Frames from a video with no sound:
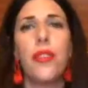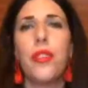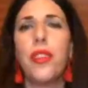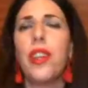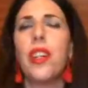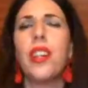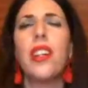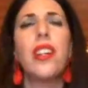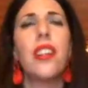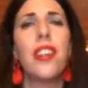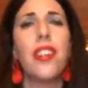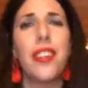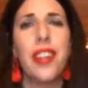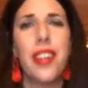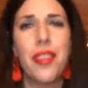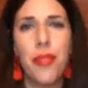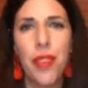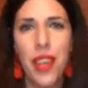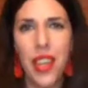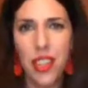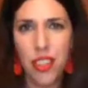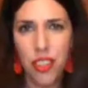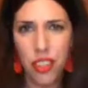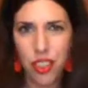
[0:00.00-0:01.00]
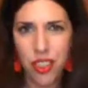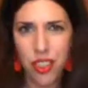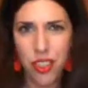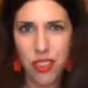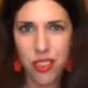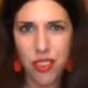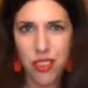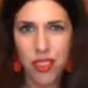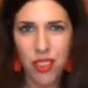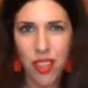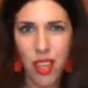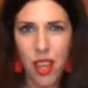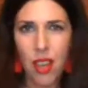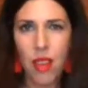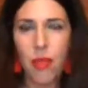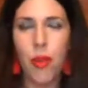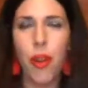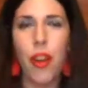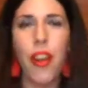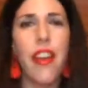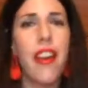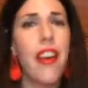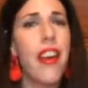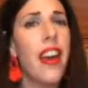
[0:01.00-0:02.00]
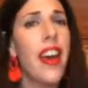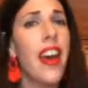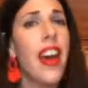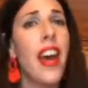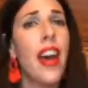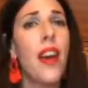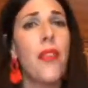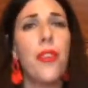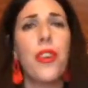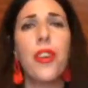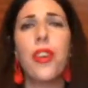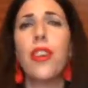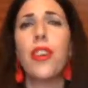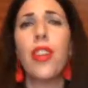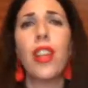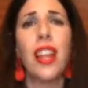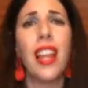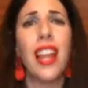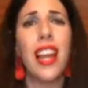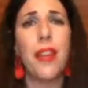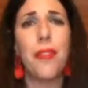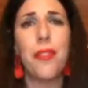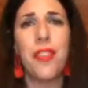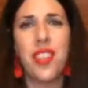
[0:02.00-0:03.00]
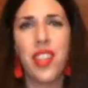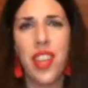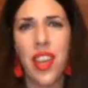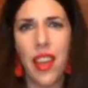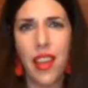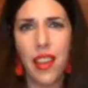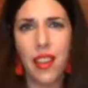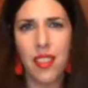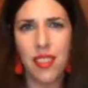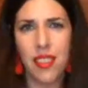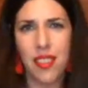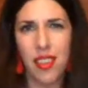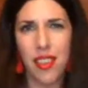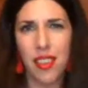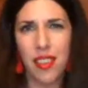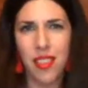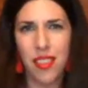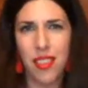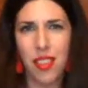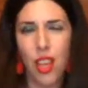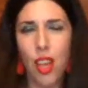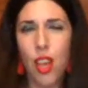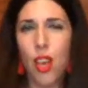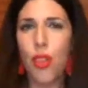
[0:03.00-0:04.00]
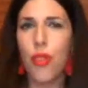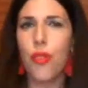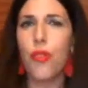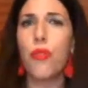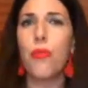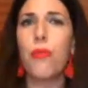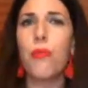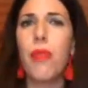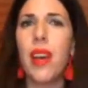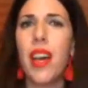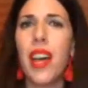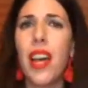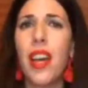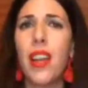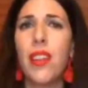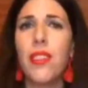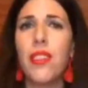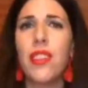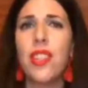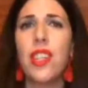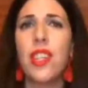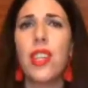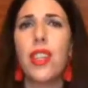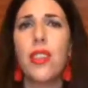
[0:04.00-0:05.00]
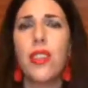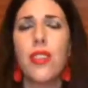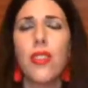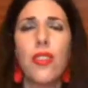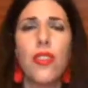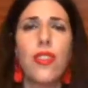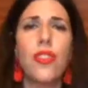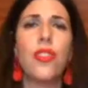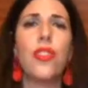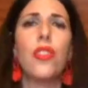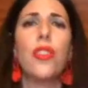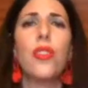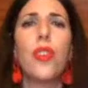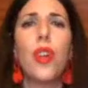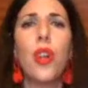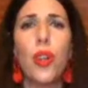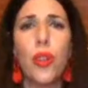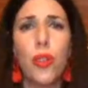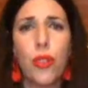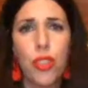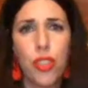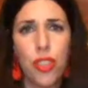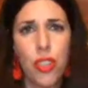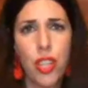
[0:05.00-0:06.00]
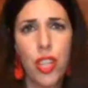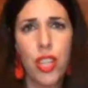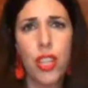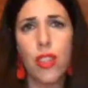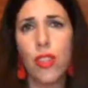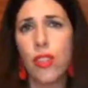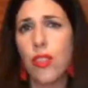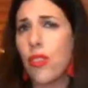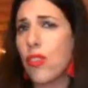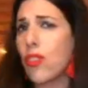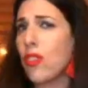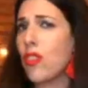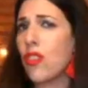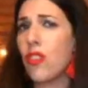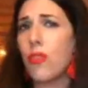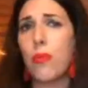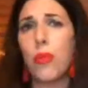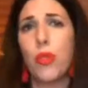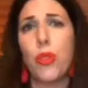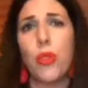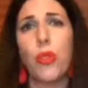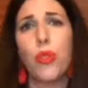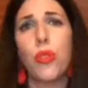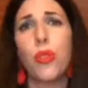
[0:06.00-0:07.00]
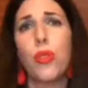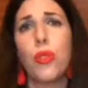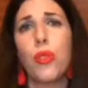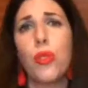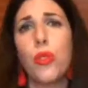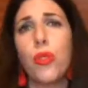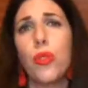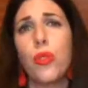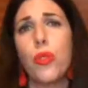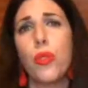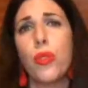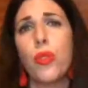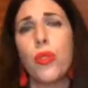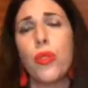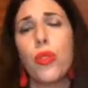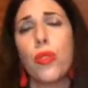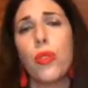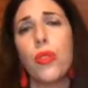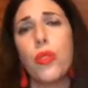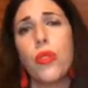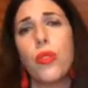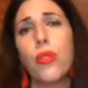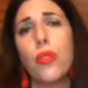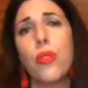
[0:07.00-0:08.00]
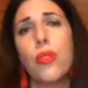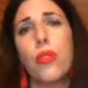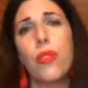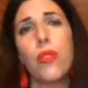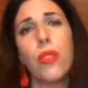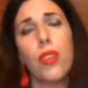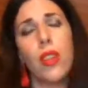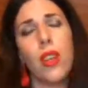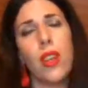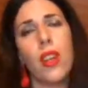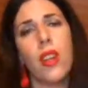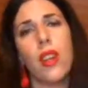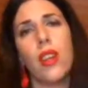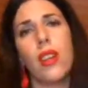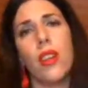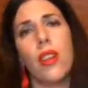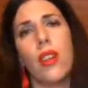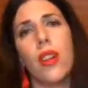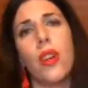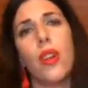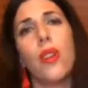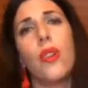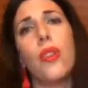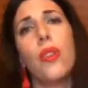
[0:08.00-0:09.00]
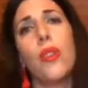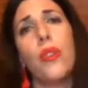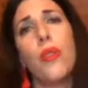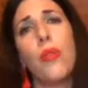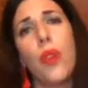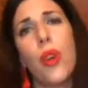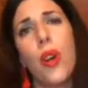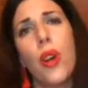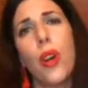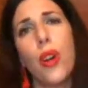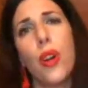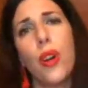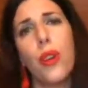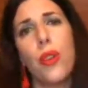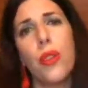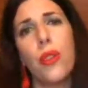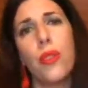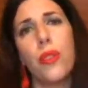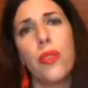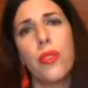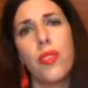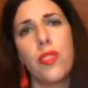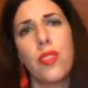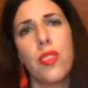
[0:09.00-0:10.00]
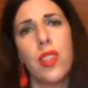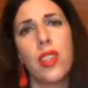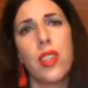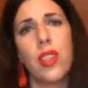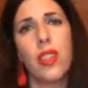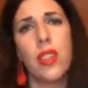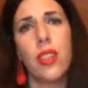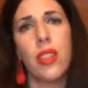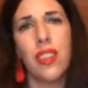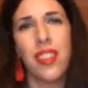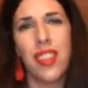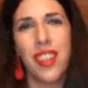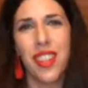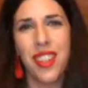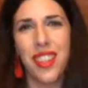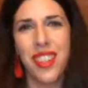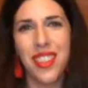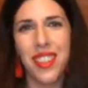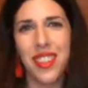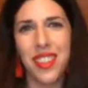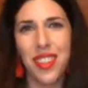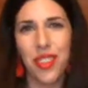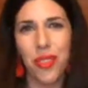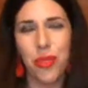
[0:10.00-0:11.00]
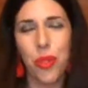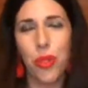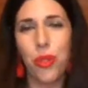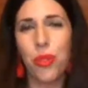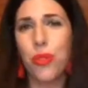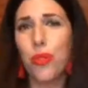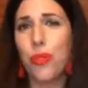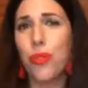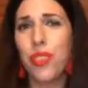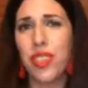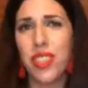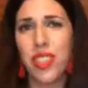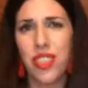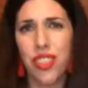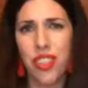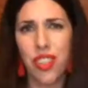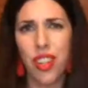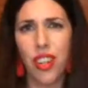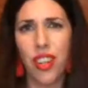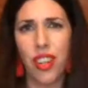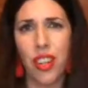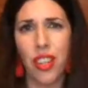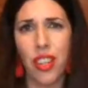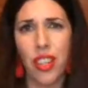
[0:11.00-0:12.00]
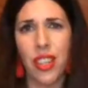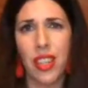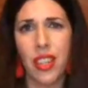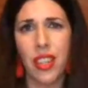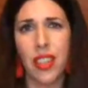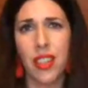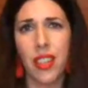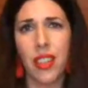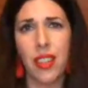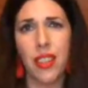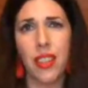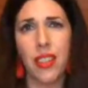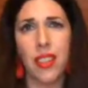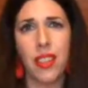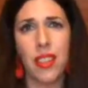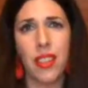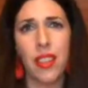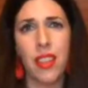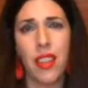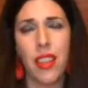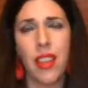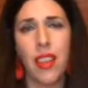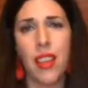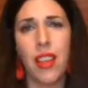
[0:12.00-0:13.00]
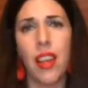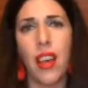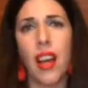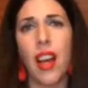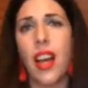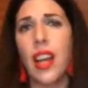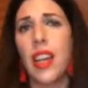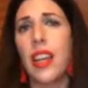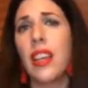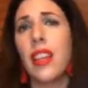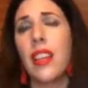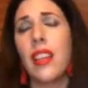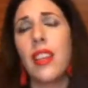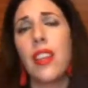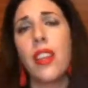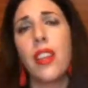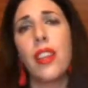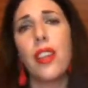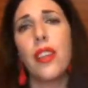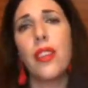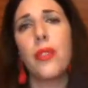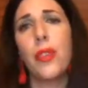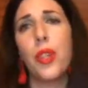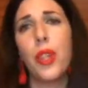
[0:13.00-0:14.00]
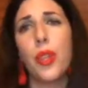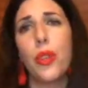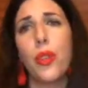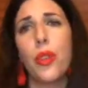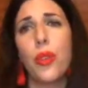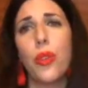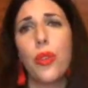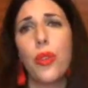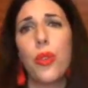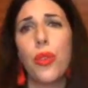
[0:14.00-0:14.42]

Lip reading: our adventures wherever life takes us, through mountains or oceans of blue. Oh, Rosie, Rosie, darling, I love you.